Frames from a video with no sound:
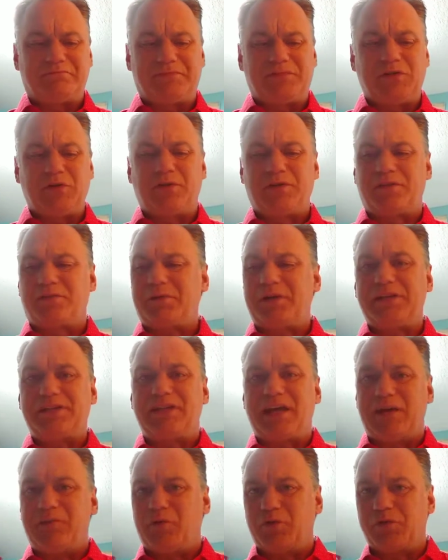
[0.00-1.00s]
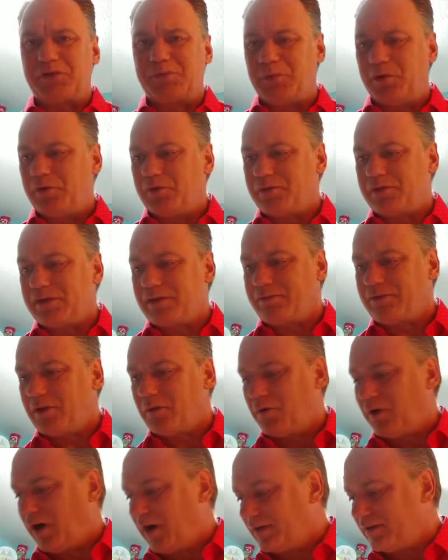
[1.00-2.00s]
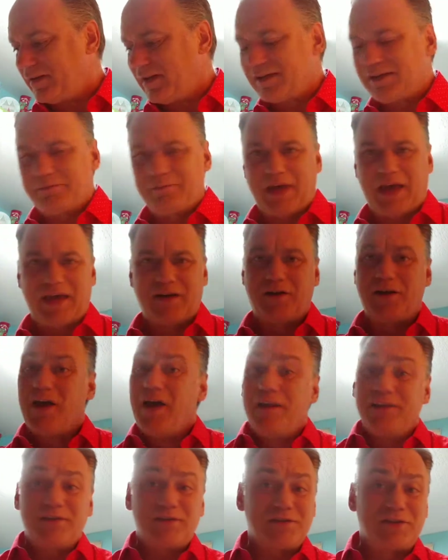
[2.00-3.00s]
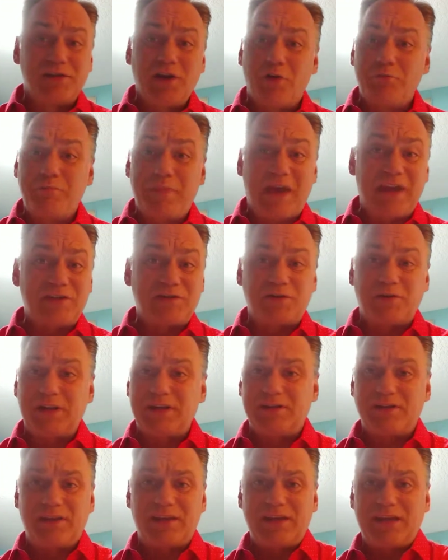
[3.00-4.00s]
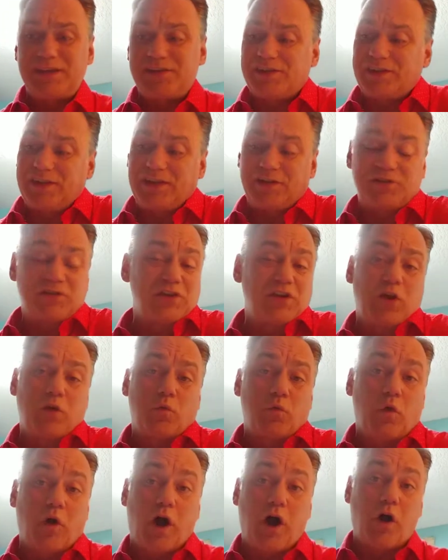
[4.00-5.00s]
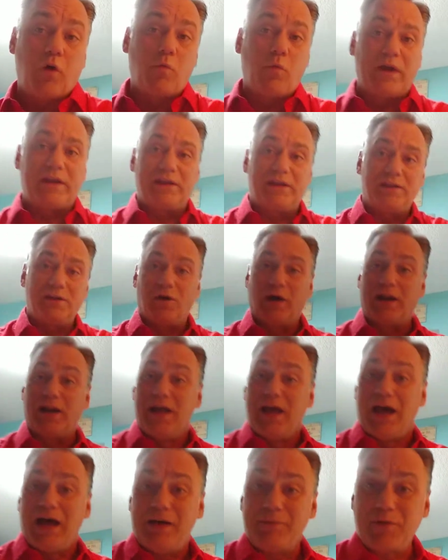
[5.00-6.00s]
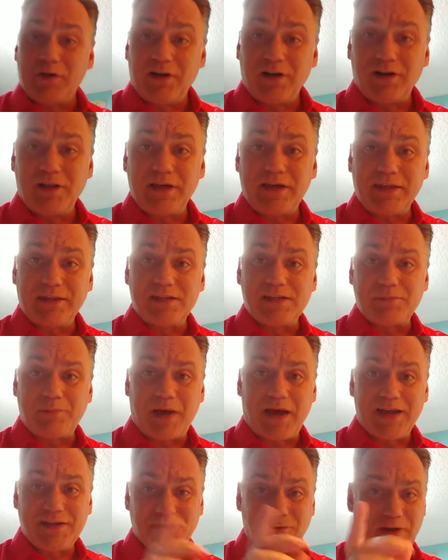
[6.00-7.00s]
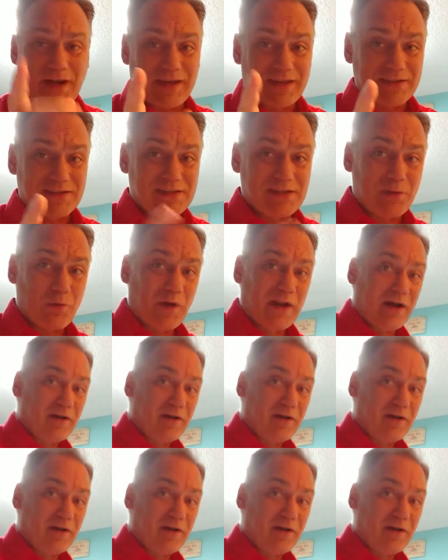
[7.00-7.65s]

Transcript: 2 or 3 tablespoons if you want. It doesn't matter. There's no measuring to this, and there's no wrong way to do it. I'm going to look in the spice rack and see what